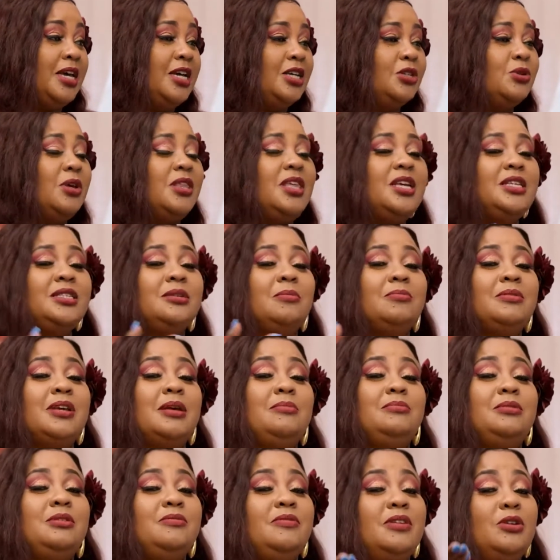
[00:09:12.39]
So I think
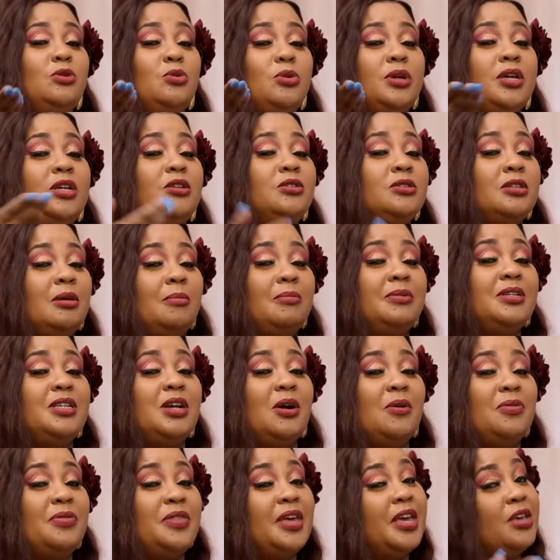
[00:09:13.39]
sometimes even looking to
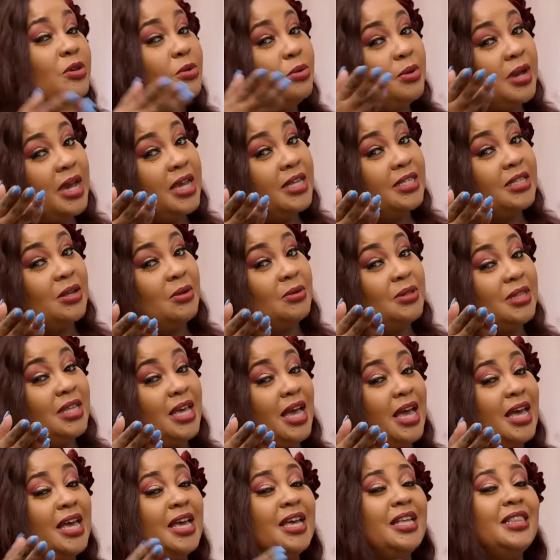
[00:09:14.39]
somebody out there, you guys out
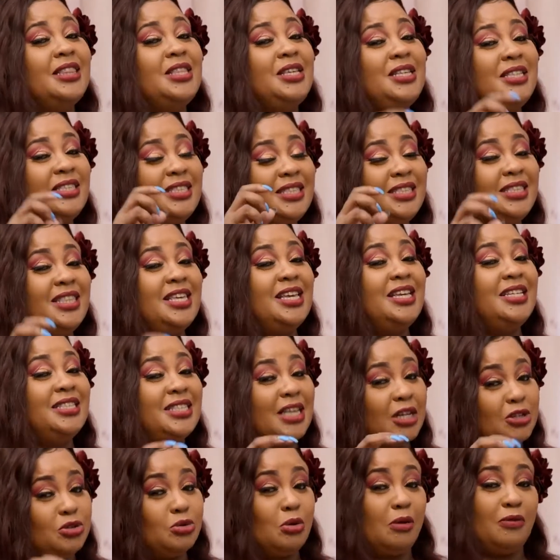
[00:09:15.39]
there, these things
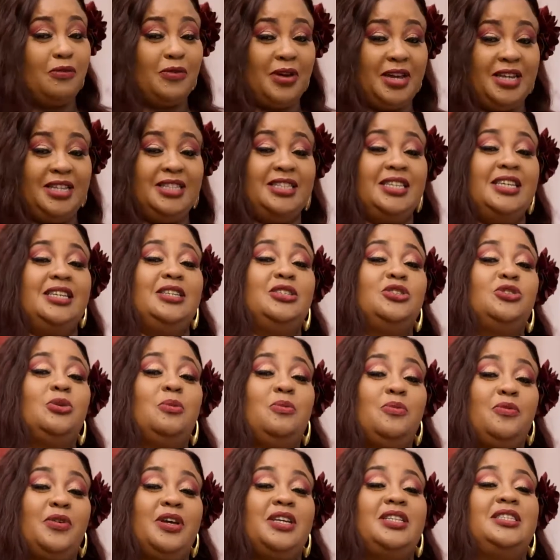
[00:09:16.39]
that you are fighting,
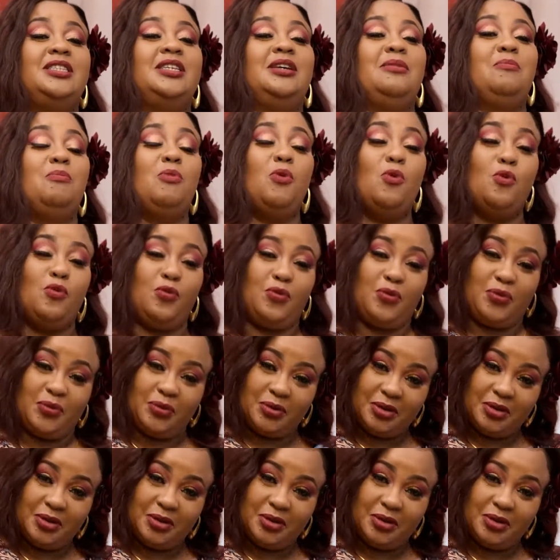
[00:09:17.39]
stop fighting, move.